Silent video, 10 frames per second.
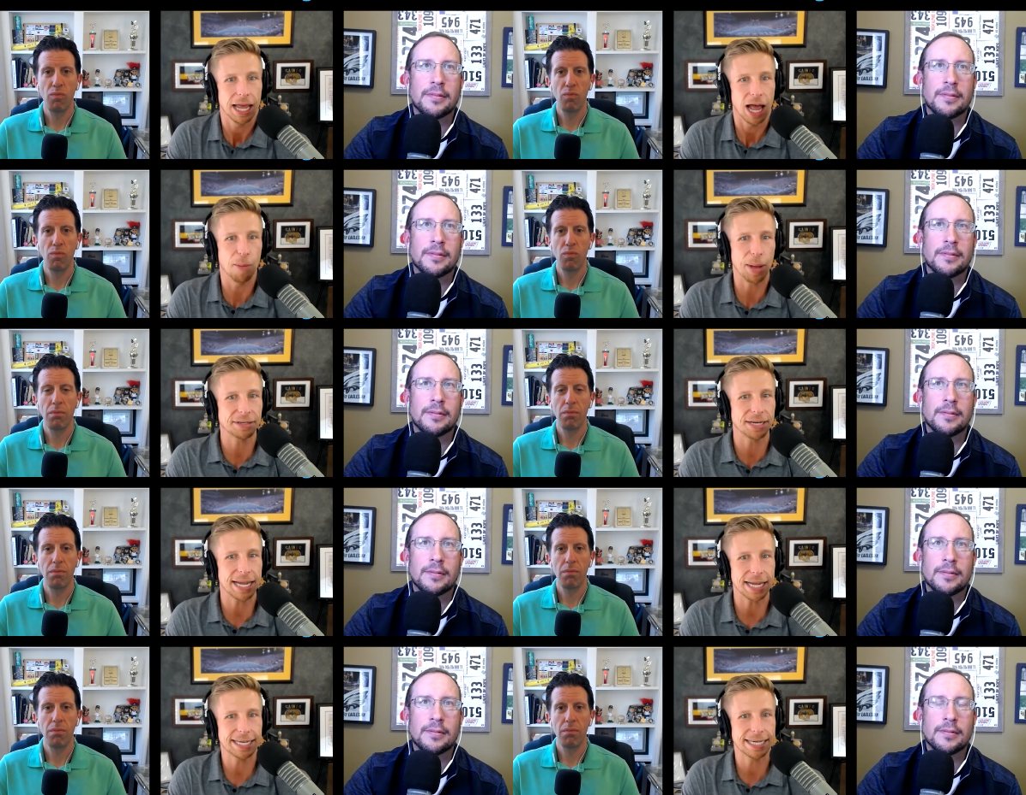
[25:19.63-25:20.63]
Speaker 1: about to
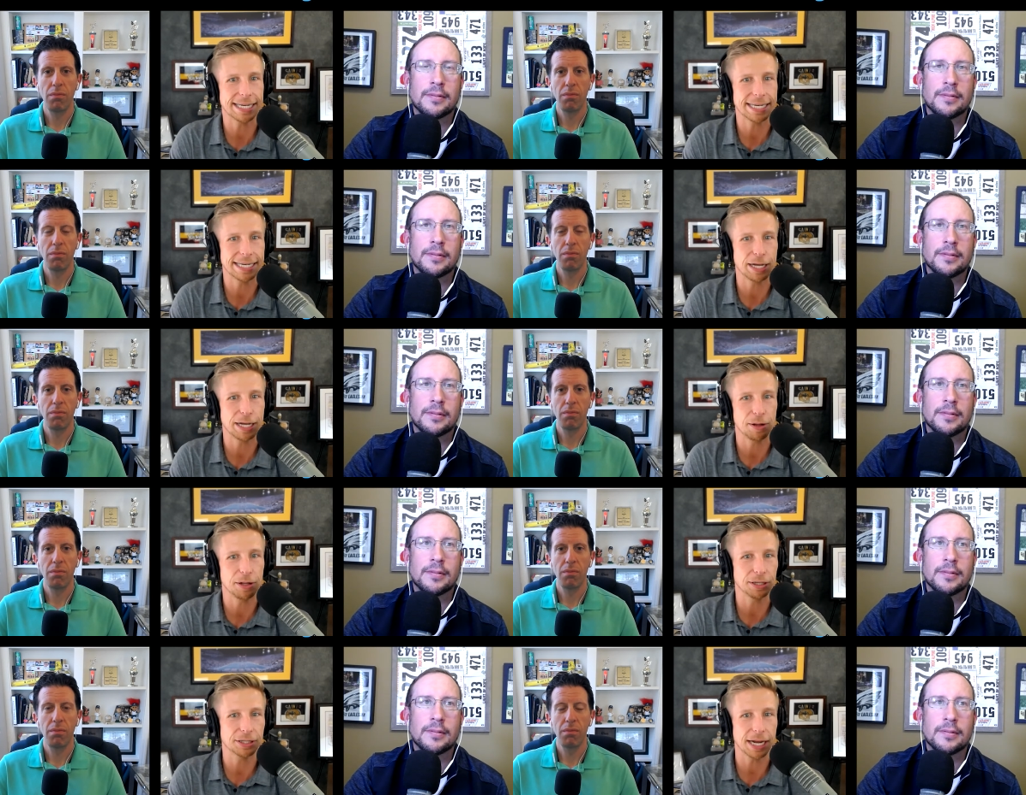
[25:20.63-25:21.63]
get. Uh,
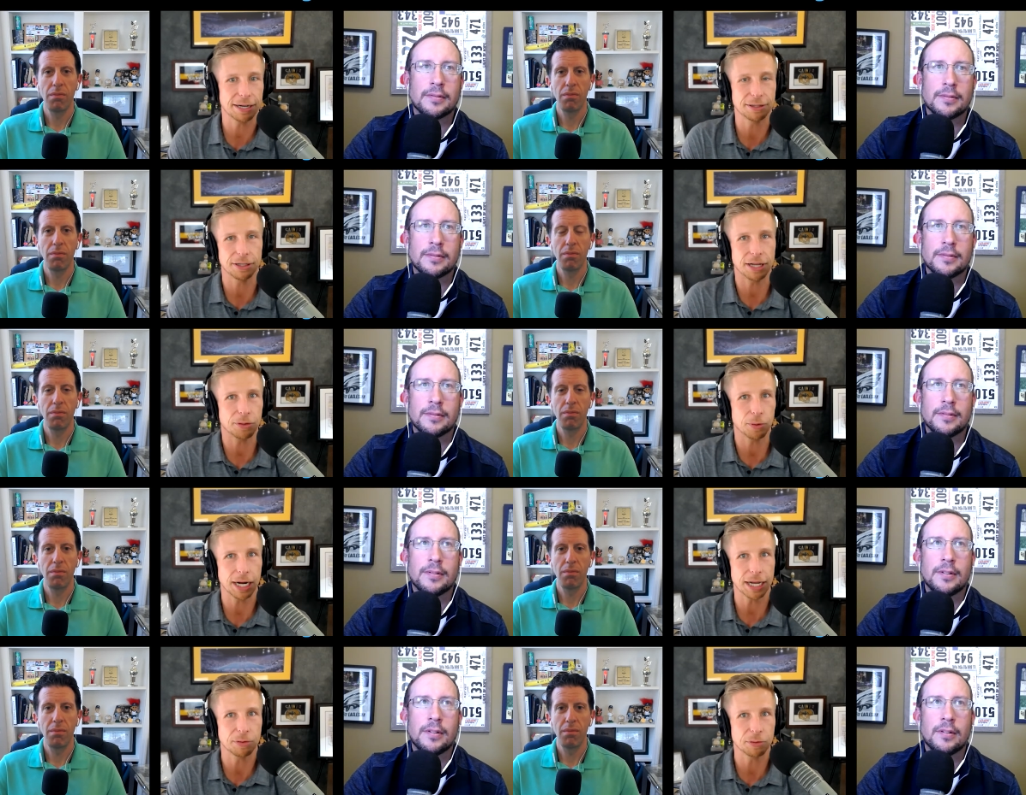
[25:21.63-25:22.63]
looks like look like they're going to
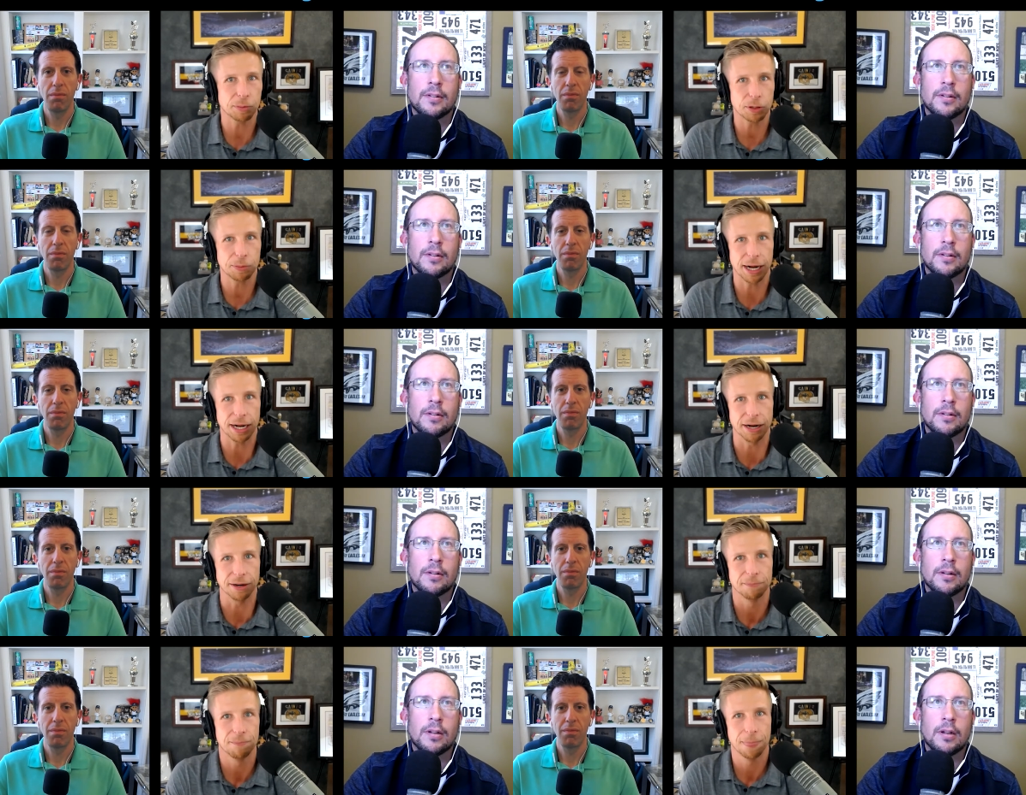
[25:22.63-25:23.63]
get some sports betting here.
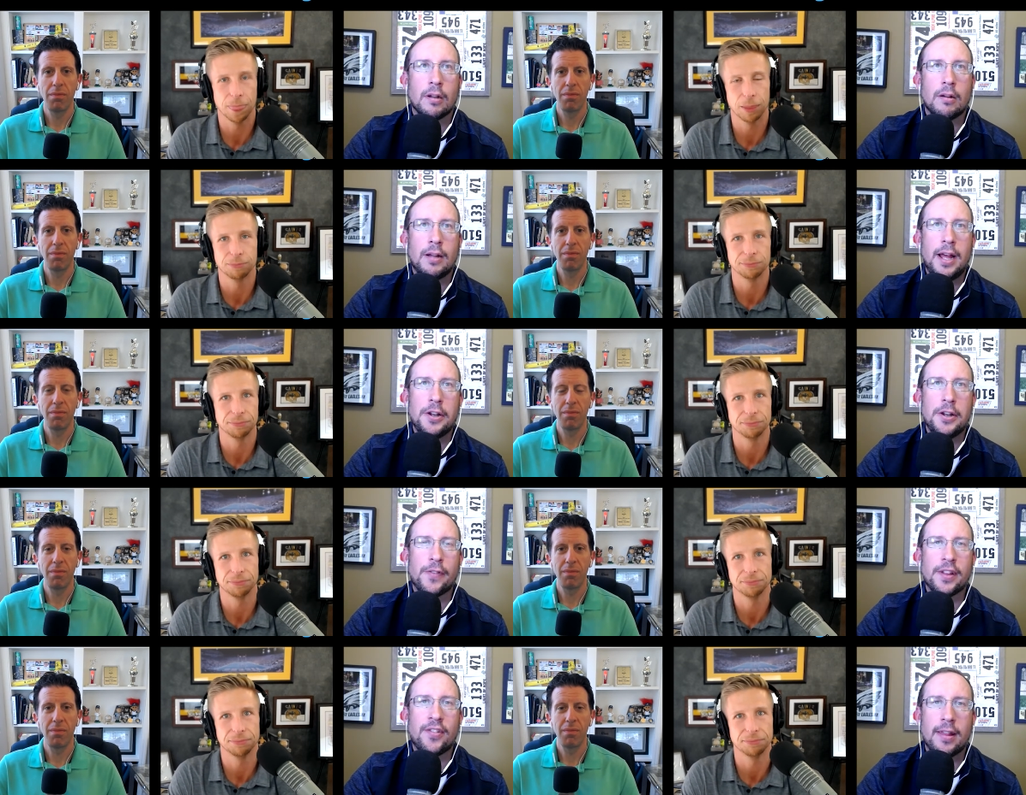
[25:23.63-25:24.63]
Well, I don't know if we
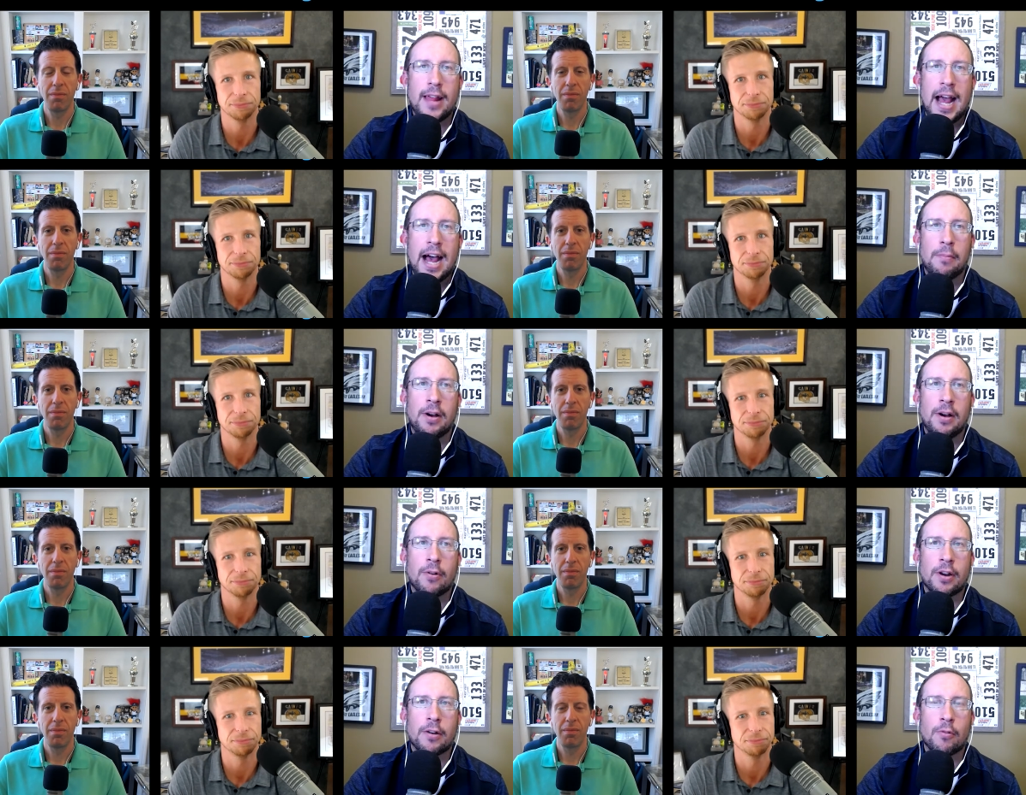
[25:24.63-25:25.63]
can say that,
Speaker 2: but
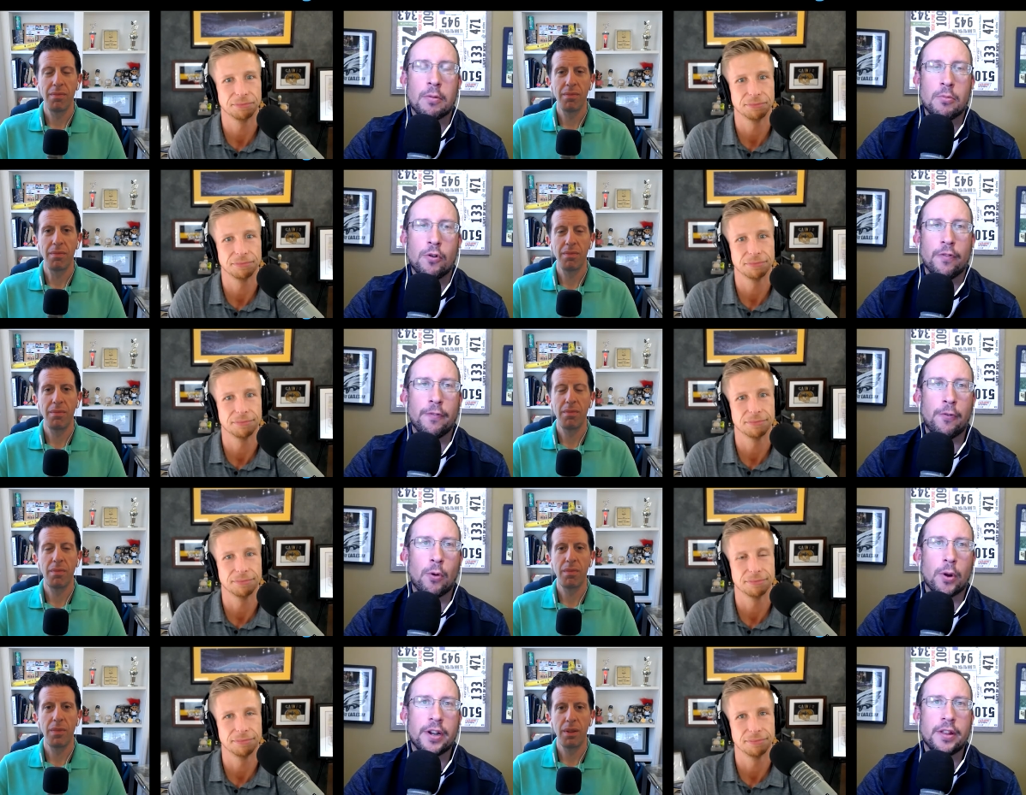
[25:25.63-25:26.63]
we're we're moving
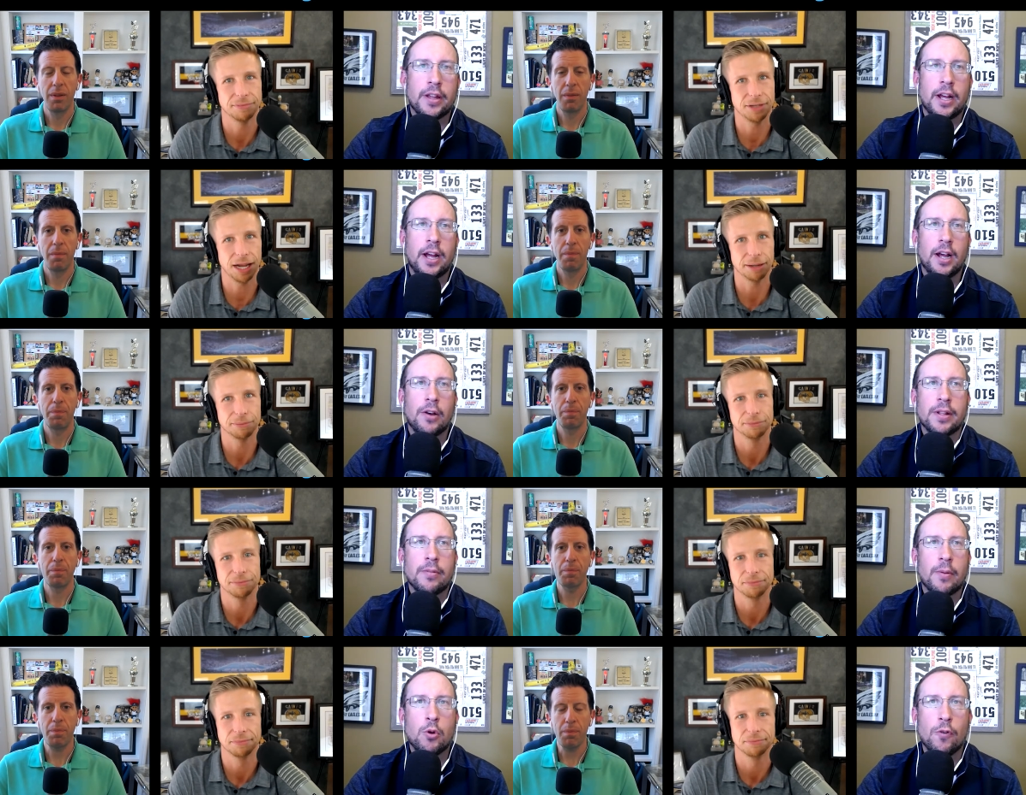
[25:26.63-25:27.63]
forward. Yeah. Uh, we
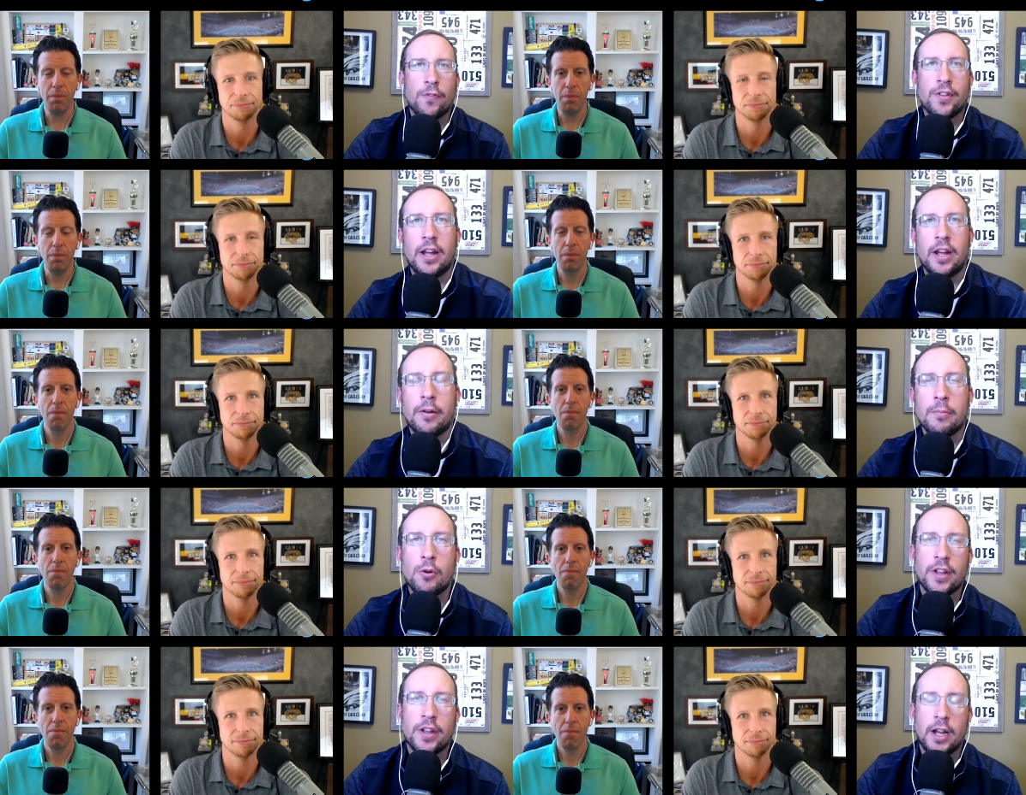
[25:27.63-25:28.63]
moved uh,
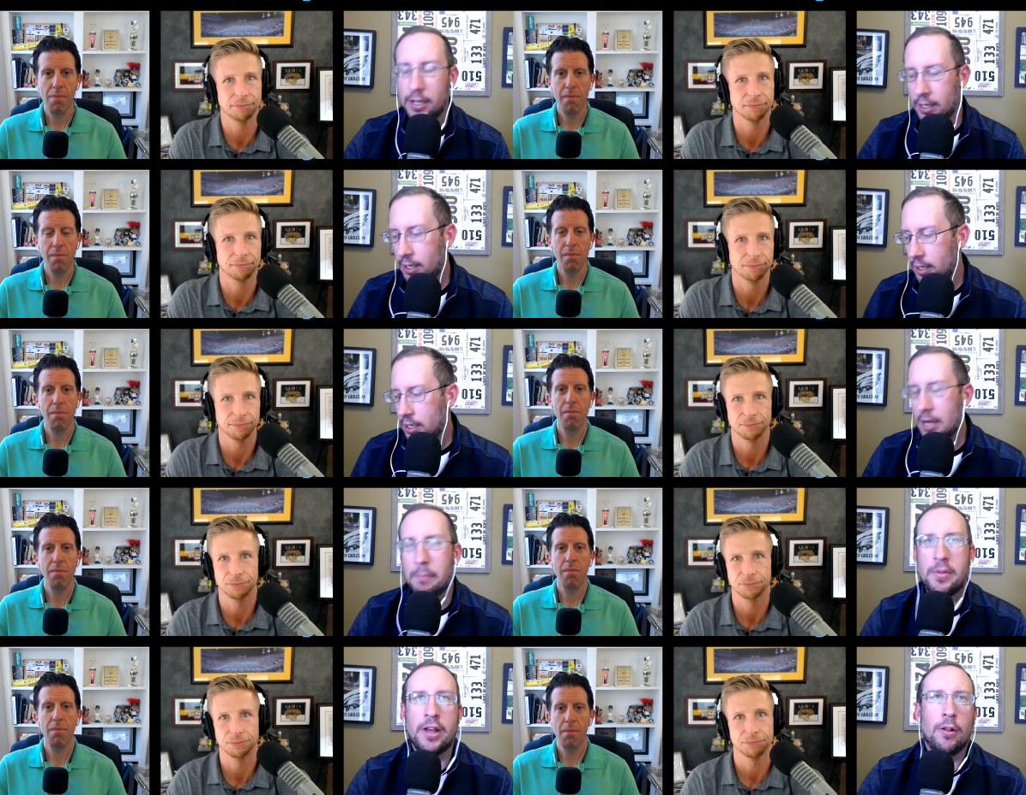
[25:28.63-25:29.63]
moved a a
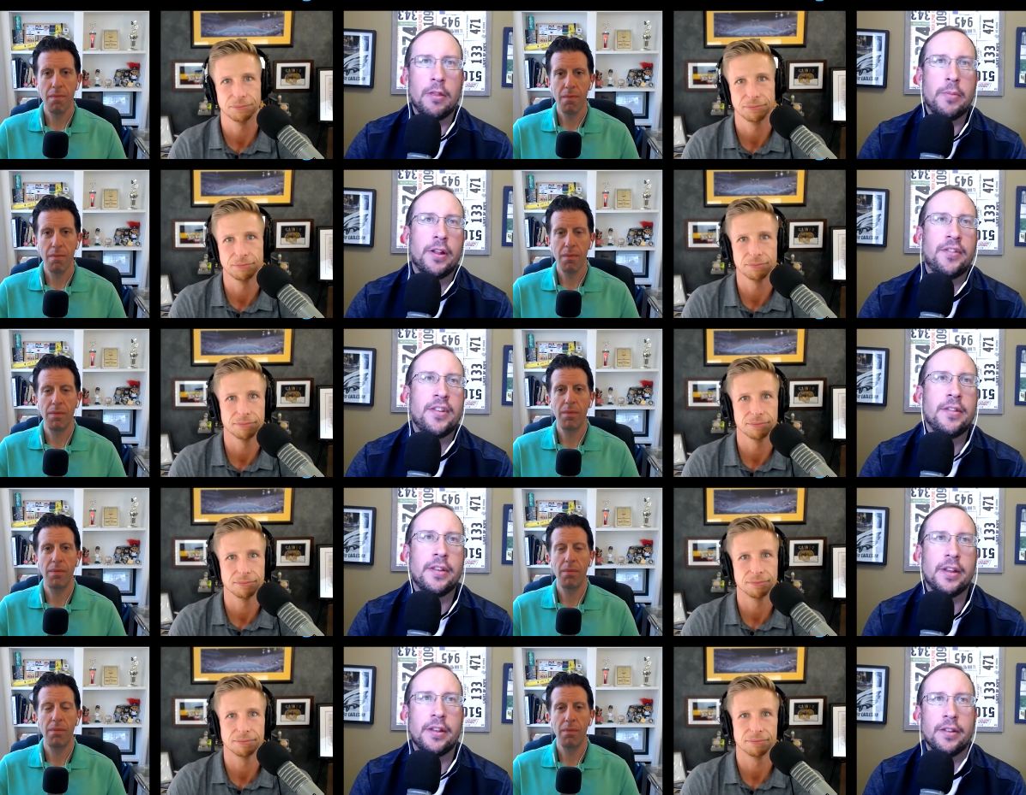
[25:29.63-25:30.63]
bill, the bill that's in
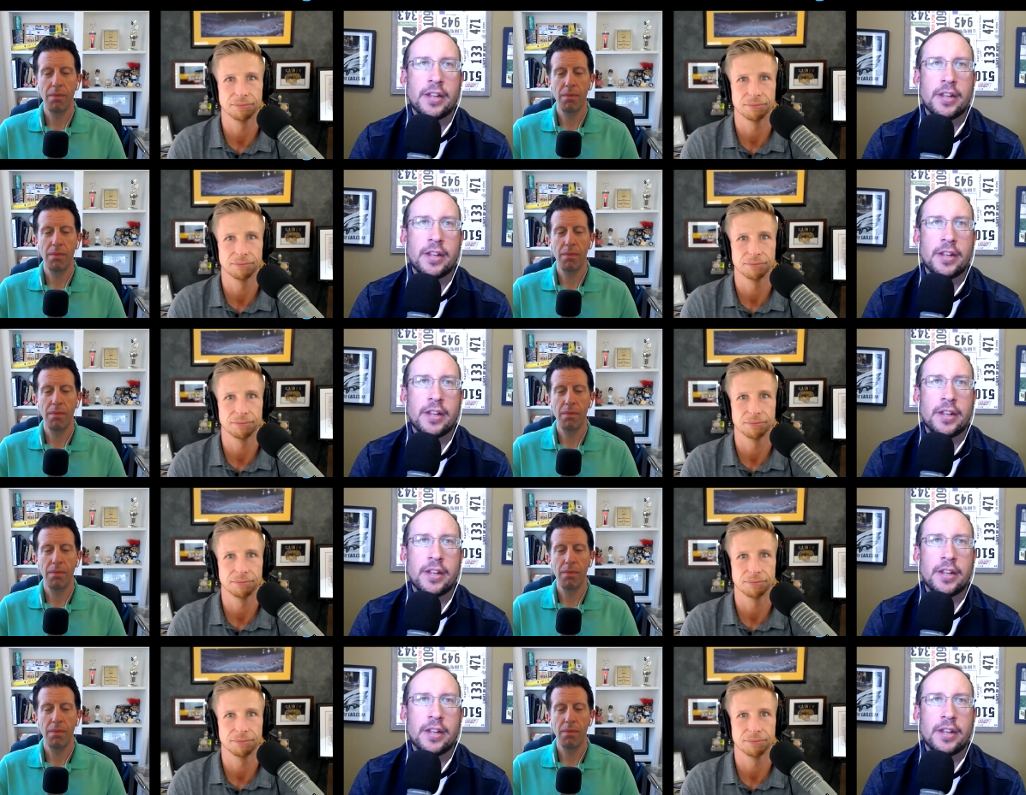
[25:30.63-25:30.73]
the,